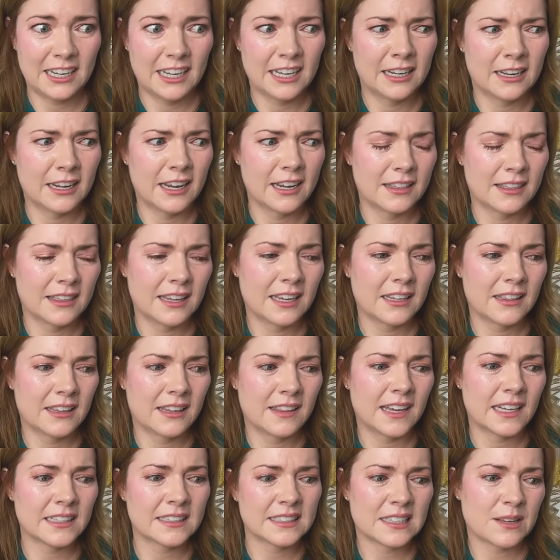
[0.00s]
And I think
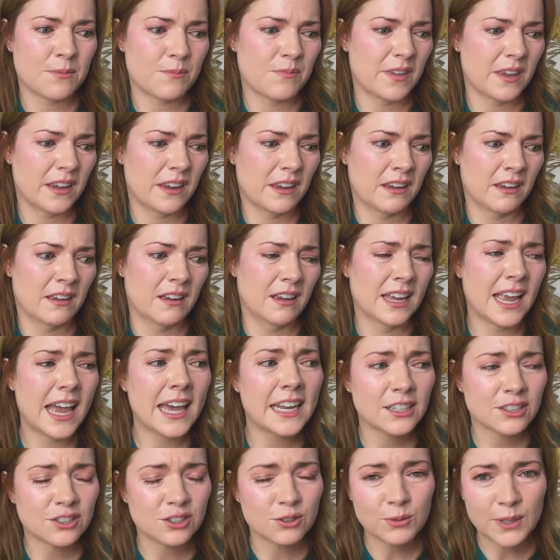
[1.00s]
that that's something
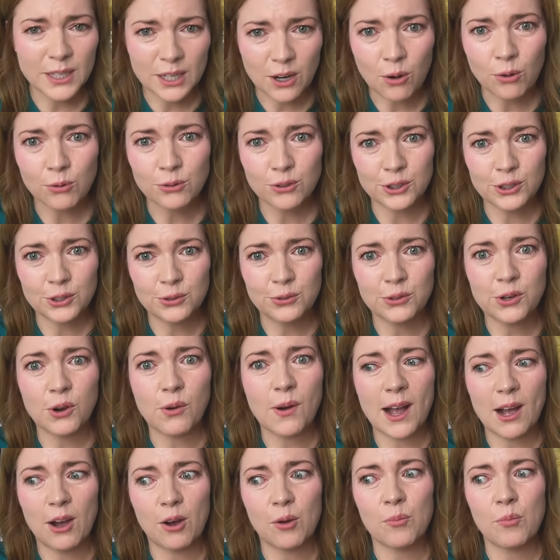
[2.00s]
again, as you get older, you
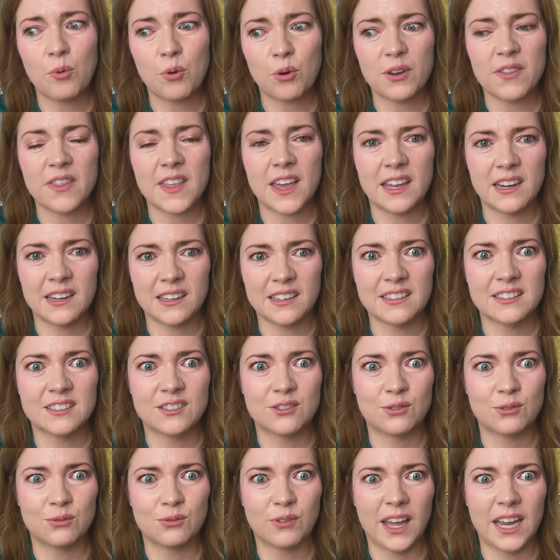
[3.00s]
know how important that is
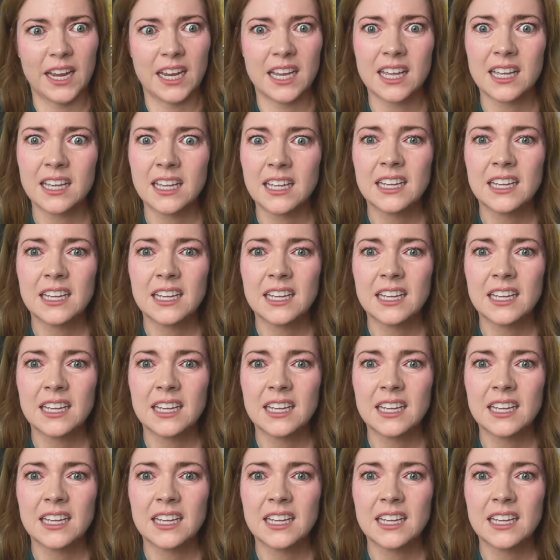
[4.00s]
to like